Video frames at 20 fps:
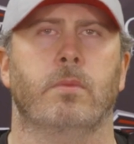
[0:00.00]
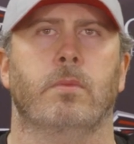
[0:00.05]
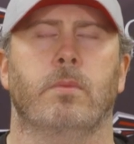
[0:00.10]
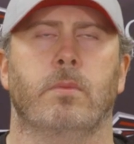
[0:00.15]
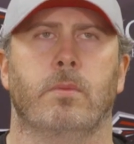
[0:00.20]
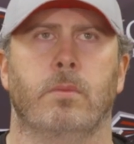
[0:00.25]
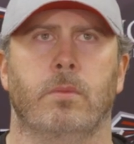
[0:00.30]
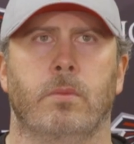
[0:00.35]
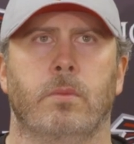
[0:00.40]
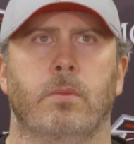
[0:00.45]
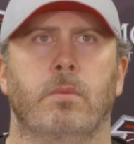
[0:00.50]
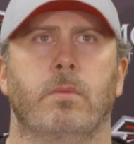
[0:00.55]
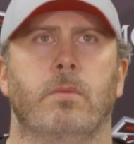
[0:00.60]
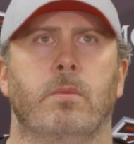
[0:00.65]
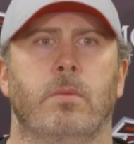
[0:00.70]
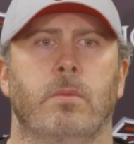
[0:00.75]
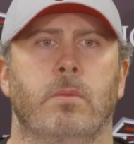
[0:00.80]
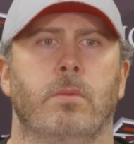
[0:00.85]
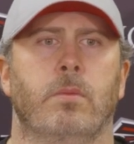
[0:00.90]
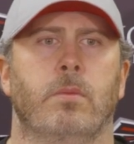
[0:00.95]
I did, they
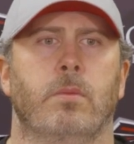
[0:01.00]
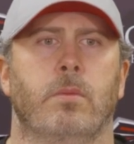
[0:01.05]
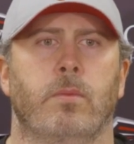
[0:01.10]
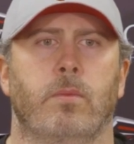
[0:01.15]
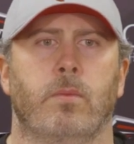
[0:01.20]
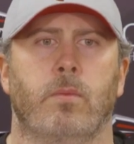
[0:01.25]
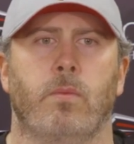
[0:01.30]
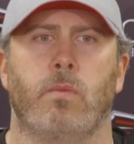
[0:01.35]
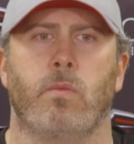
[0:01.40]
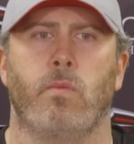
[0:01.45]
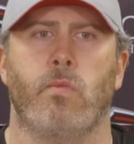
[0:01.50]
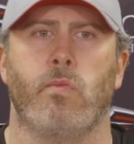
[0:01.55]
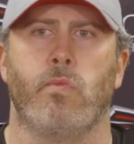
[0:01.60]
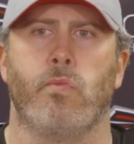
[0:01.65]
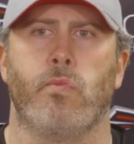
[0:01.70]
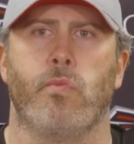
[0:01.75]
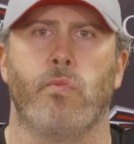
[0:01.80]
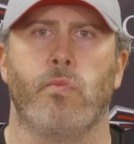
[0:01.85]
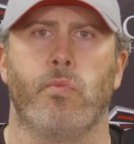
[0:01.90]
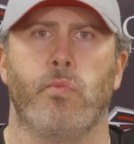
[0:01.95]
did a study,
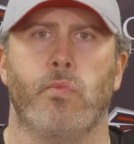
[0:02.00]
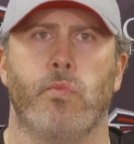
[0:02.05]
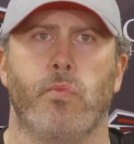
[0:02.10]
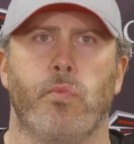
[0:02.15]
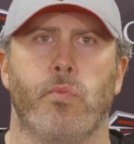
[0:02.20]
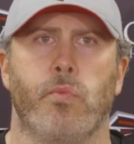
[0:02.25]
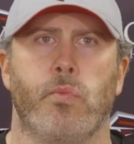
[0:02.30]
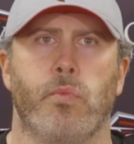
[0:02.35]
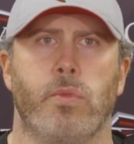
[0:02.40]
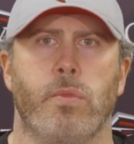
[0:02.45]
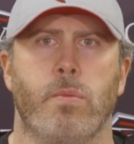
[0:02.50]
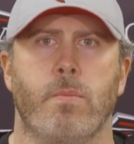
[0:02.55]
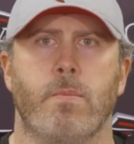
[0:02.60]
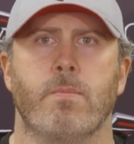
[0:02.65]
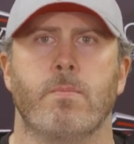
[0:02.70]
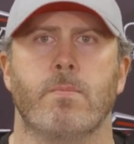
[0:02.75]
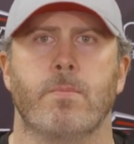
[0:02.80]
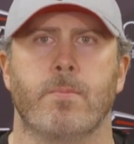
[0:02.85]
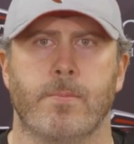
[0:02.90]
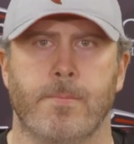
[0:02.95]
size versus
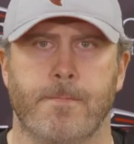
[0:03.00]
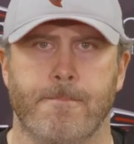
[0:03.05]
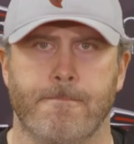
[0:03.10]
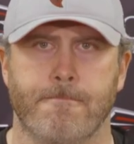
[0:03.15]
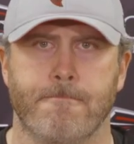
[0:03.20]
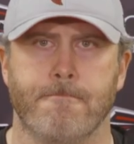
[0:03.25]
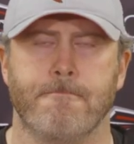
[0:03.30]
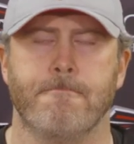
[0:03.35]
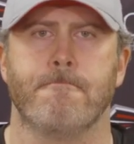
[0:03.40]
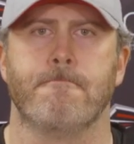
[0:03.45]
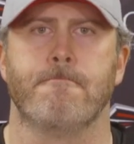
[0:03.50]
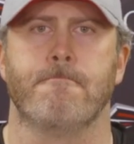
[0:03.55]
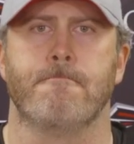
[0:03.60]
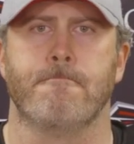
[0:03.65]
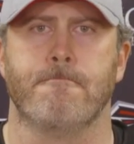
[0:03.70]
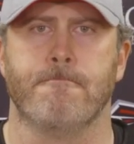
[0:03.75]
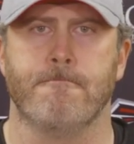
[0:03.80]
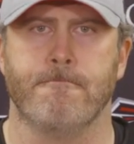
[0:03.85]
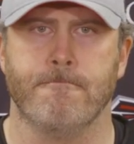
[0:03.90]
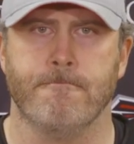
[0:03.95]
speed, how to
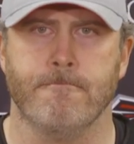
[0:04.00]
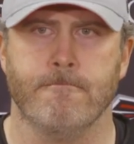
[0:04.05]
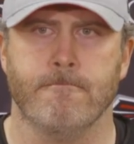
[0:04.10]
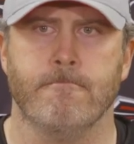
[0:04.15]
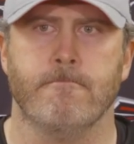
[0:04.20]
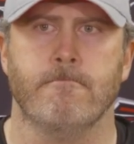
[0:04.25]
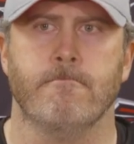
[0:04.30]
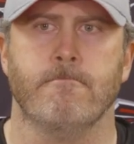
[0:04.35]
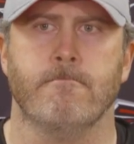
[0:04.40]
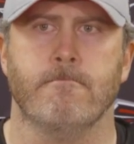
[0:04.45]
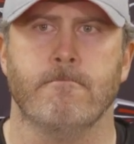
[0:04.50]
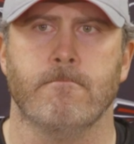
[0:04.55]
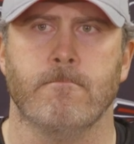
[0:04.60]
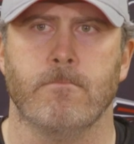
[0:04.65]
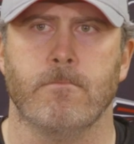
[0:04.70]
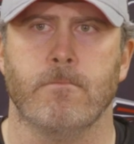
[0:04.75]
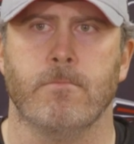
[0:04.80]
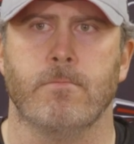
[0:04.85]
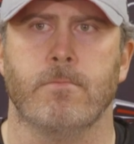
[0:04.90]
convert short yardage.